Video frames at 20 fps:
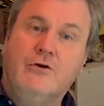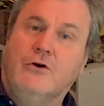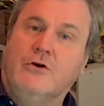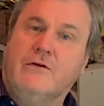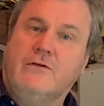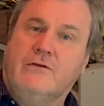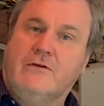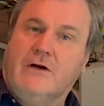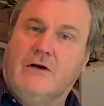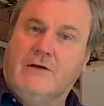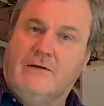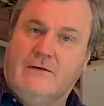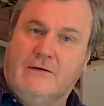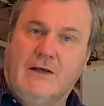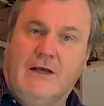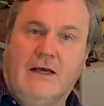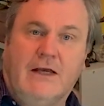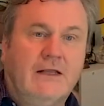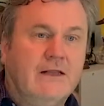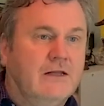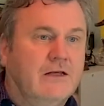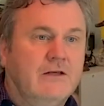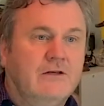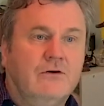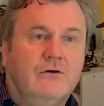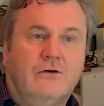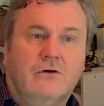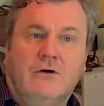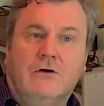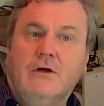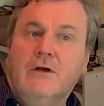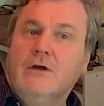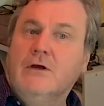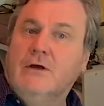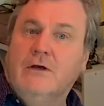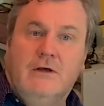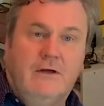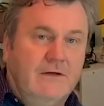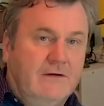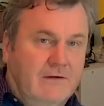got to start seeing that you're
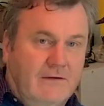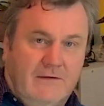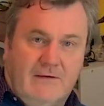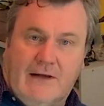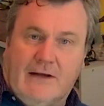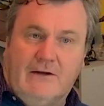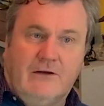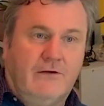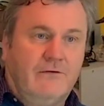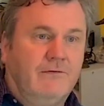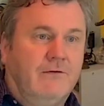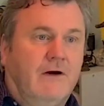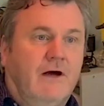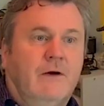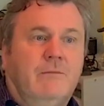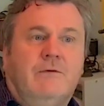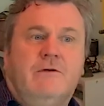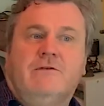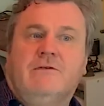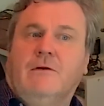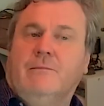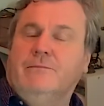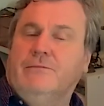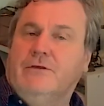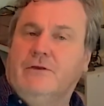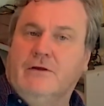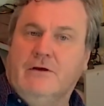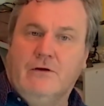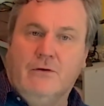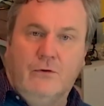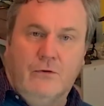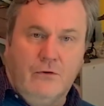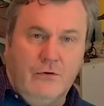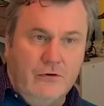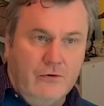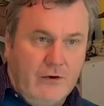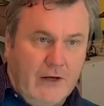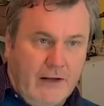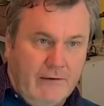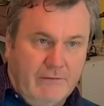dissatisfied with something, or
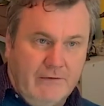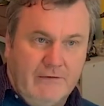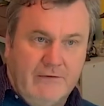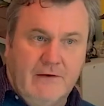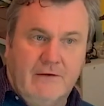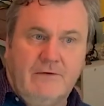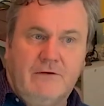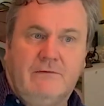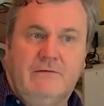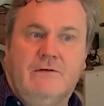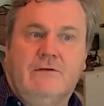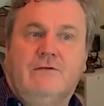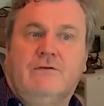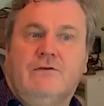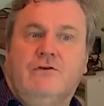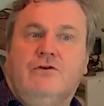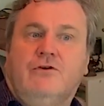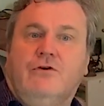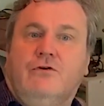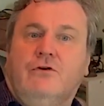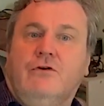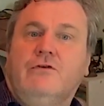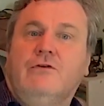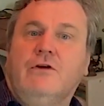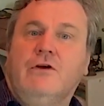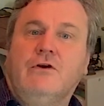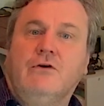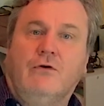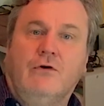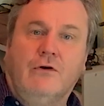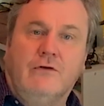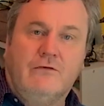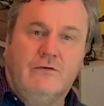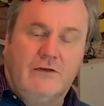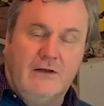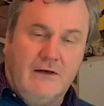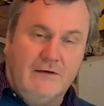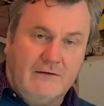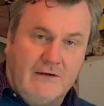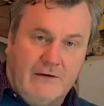you have a sense of insecurity, or
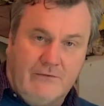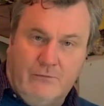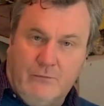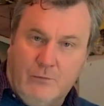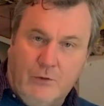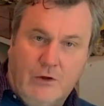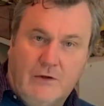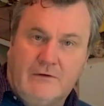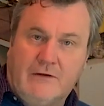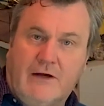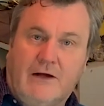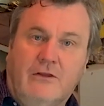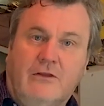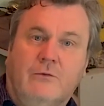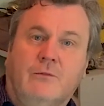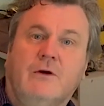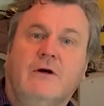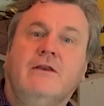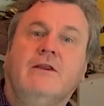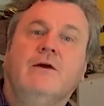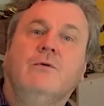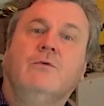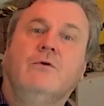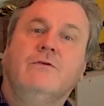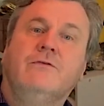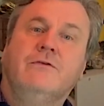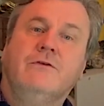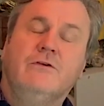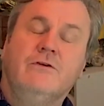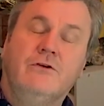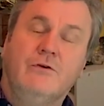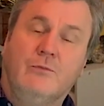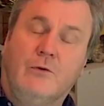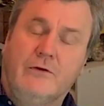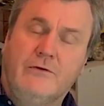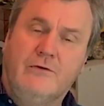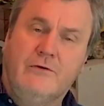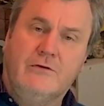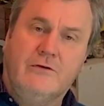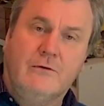things haven't worked out the way you
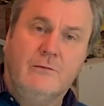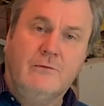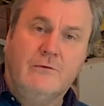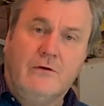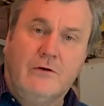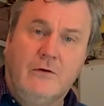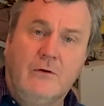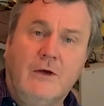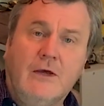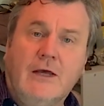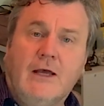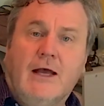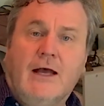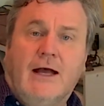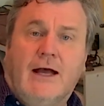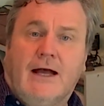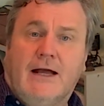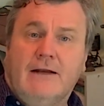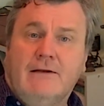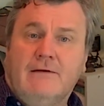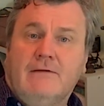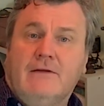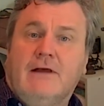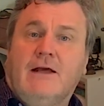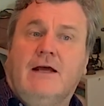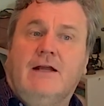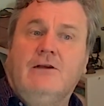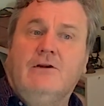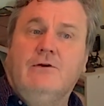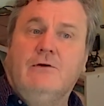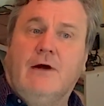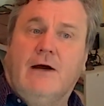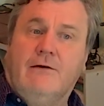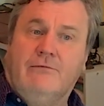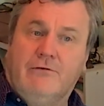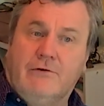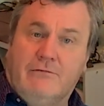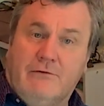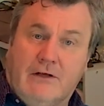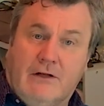wanted them to. And you have
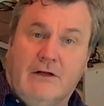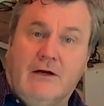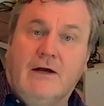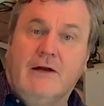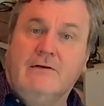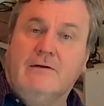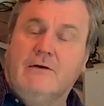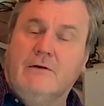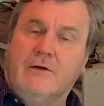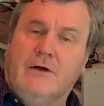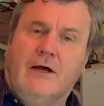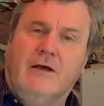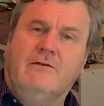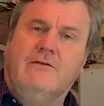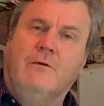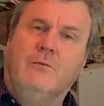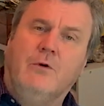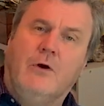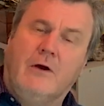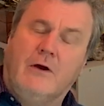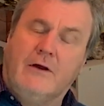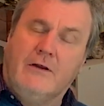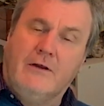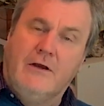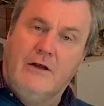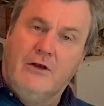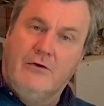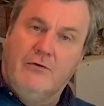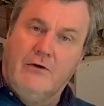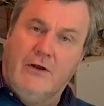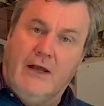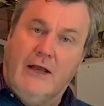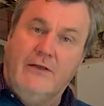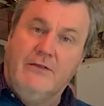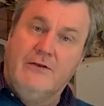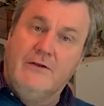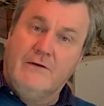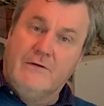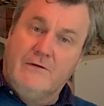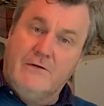to realize, okay, so what can I
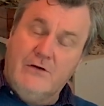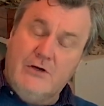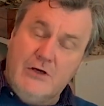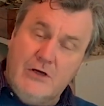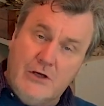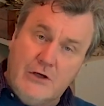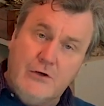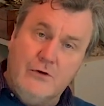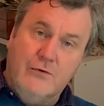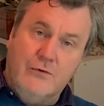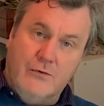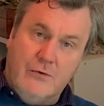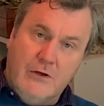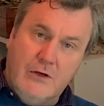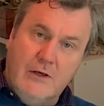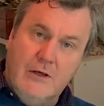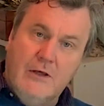create that's new?